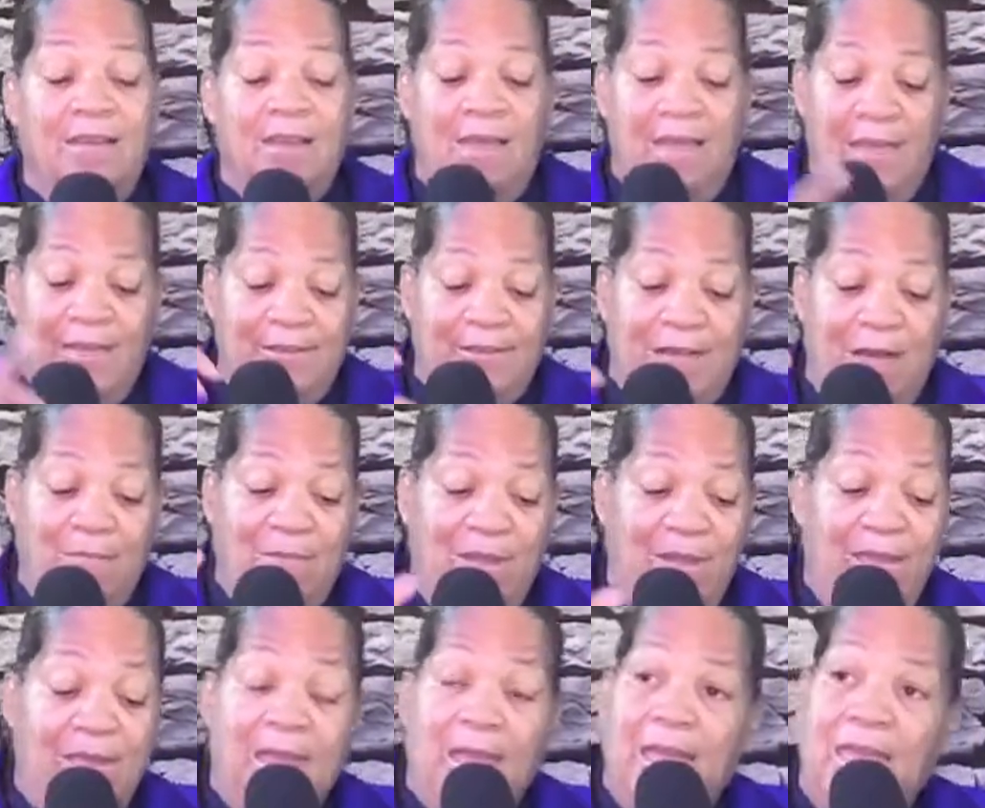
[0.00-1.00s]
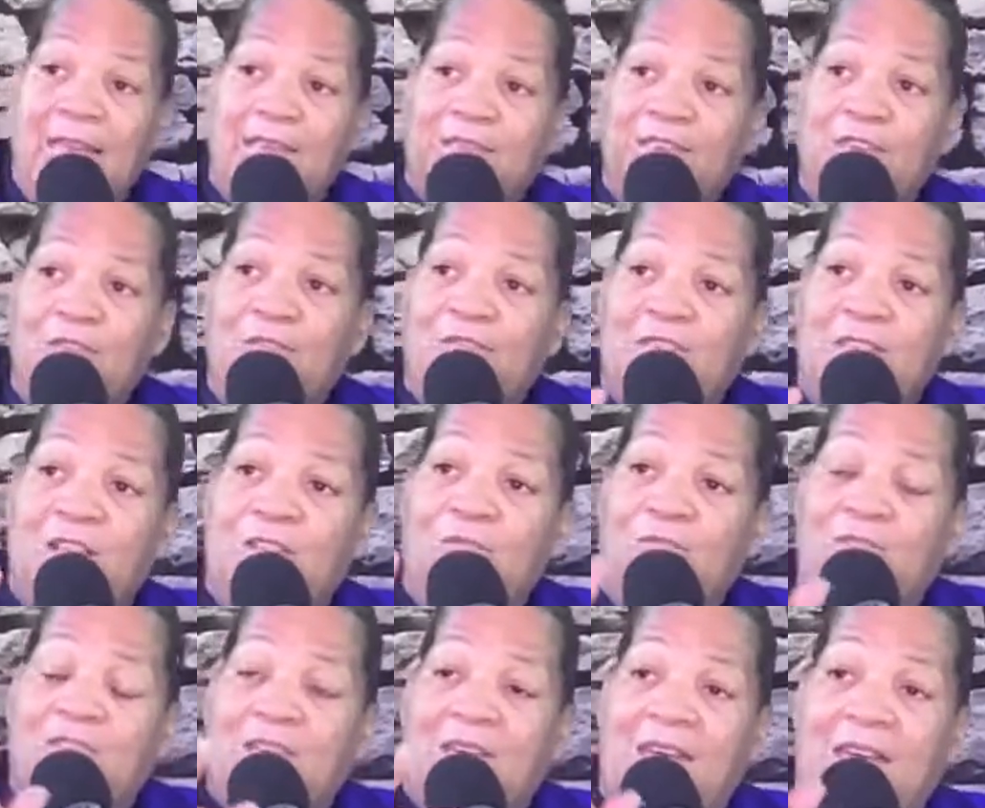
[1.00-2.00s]
He's coming in. He's using
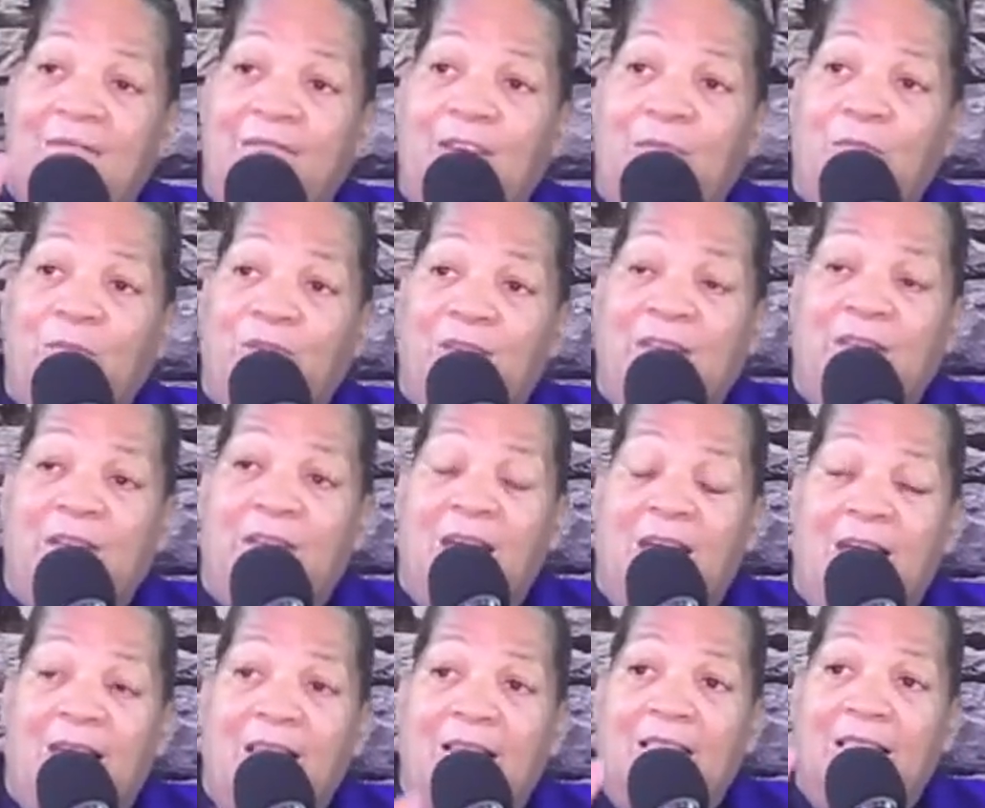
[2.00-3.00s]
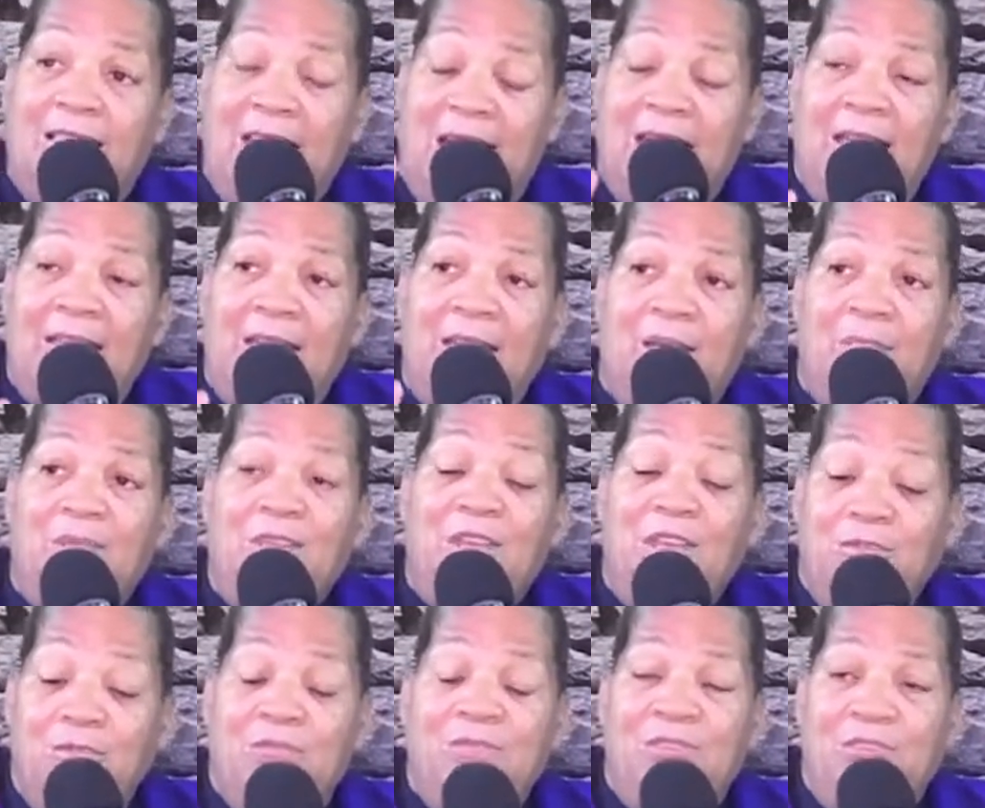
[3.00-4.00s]
whosoever will. Let him
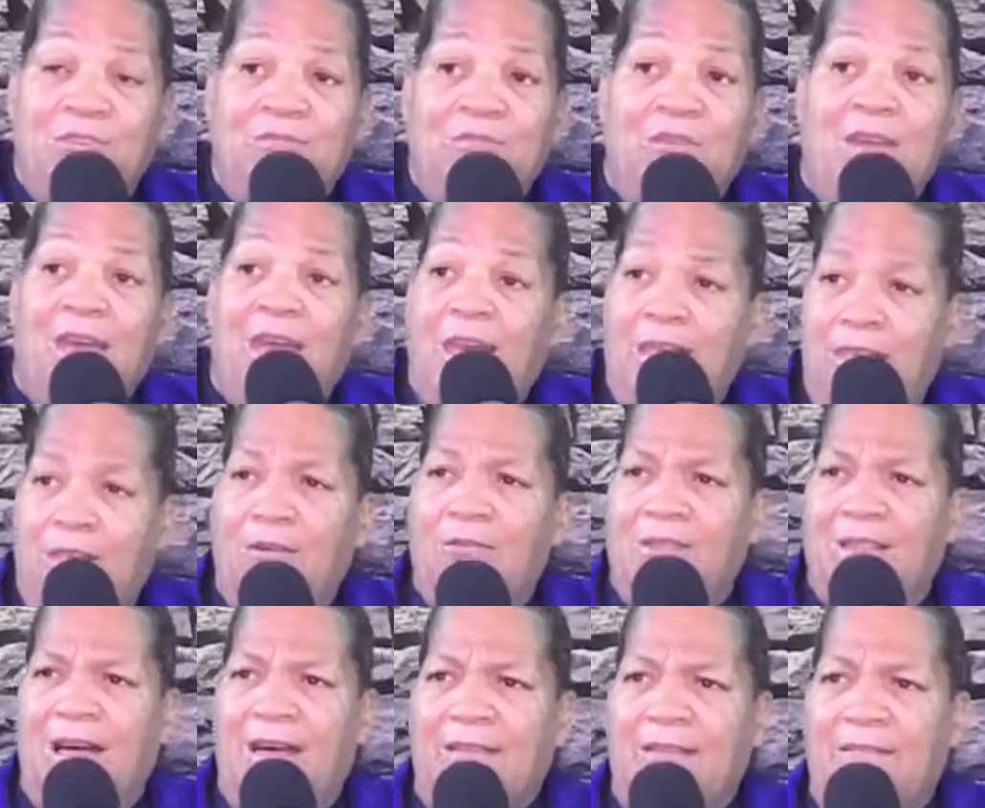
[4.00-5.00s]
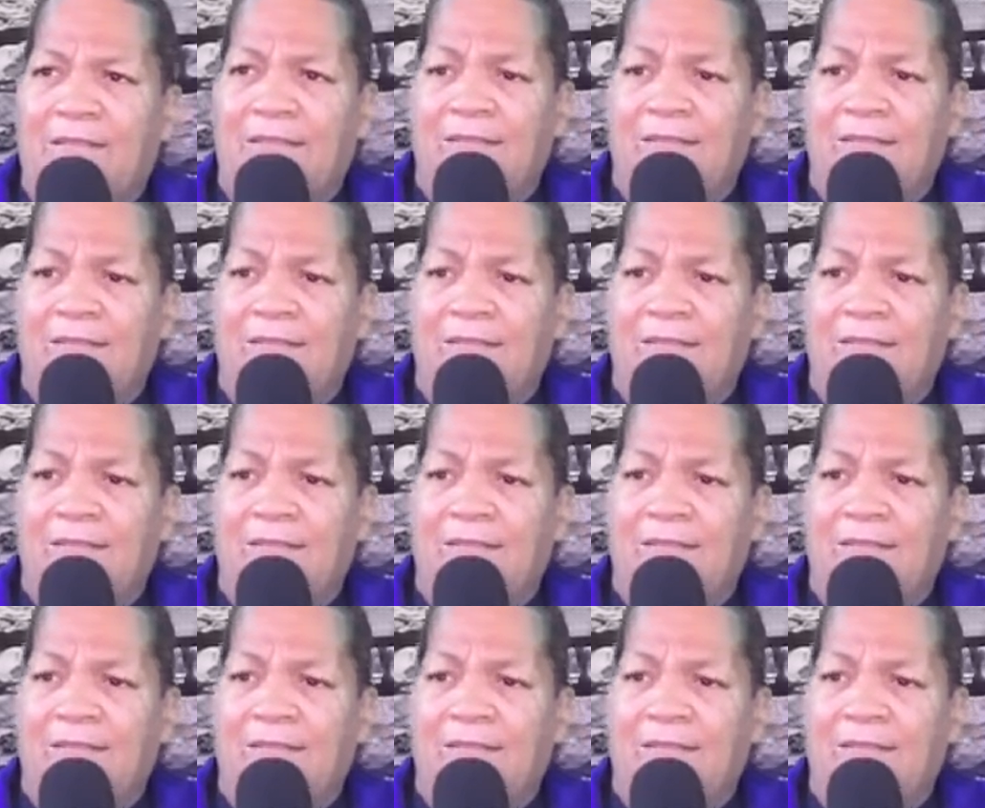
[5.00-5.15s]
use you in your life.